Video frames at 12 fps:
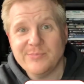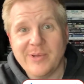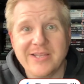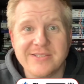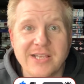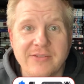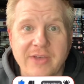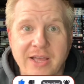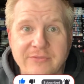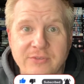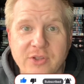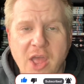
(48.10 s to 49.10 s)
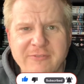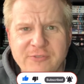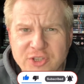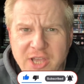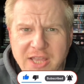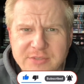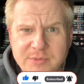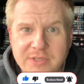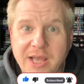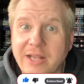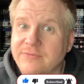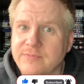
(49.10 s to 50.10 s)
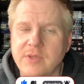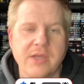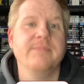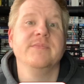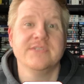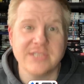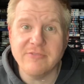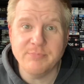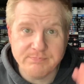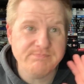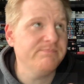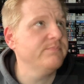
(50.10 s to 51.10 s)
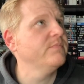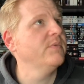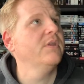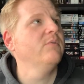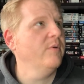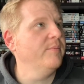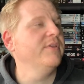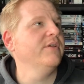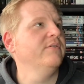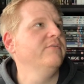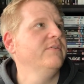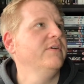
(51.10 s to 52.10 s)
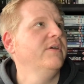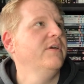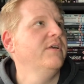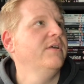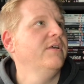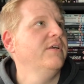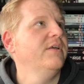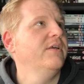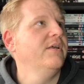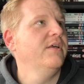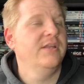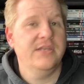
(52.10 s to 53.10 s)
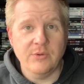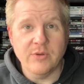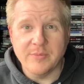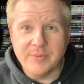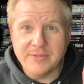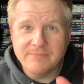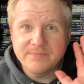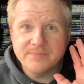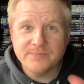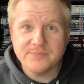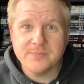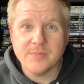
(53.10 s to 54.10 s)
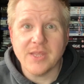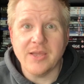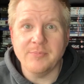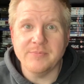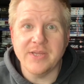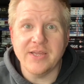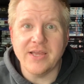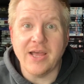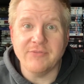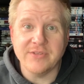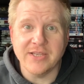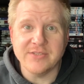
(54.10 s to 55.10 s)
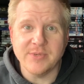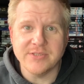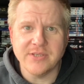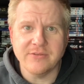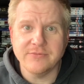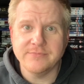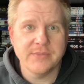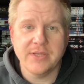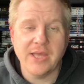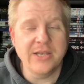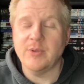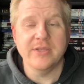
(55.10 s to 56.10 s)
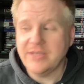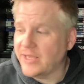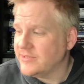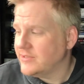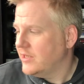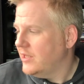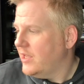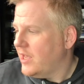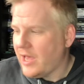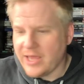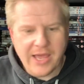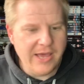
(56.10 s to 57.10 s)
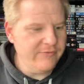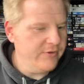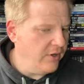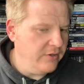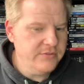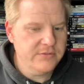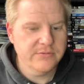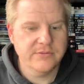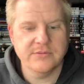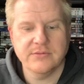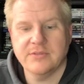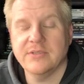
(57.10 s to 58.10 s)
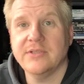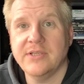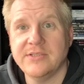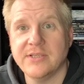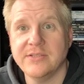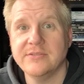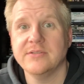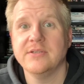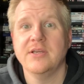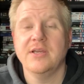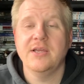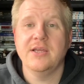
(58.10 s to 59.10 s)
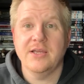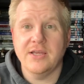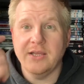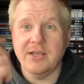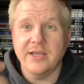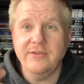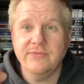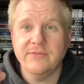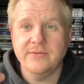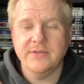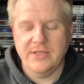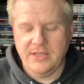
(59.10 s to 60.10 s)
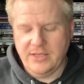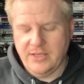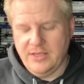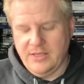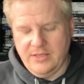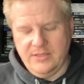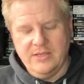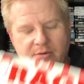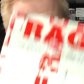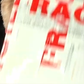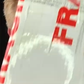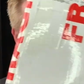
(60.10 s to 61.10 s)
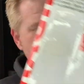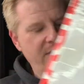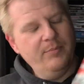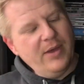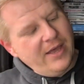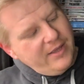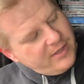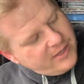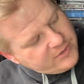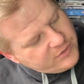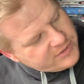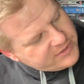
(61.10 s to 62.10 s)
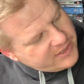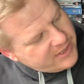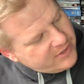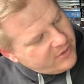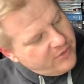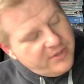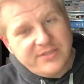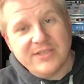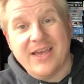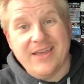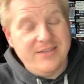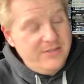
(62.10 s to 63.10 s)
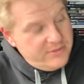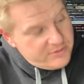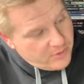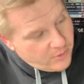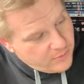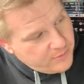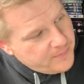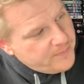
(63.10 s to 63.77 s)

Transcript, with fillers: my self-advertisement. Ad self, what am I thinking of? You know what I mean. I'm uh, advertising myself. Anyway, yes, I have got, he says, a knife. Now on the back it does say other side, so